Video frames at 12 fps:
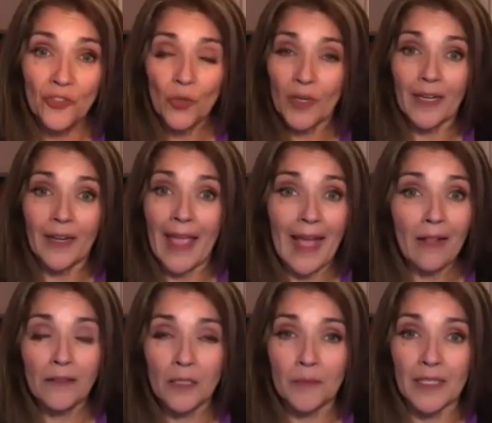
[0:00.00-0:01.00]
you're an
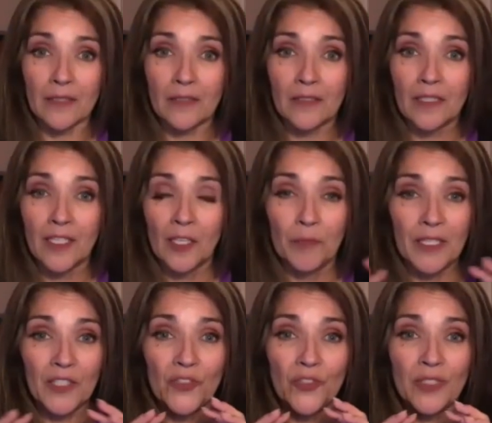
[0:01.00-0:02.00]
alchemist because you're